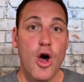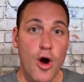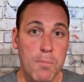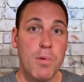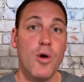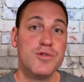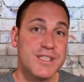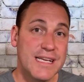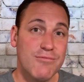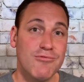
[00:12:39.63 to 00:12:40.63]
are
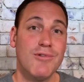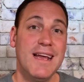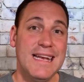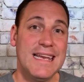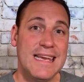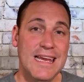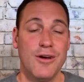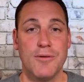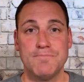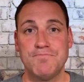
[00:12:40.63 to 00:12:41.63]
posted right
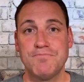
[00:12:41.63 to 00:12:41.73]
here.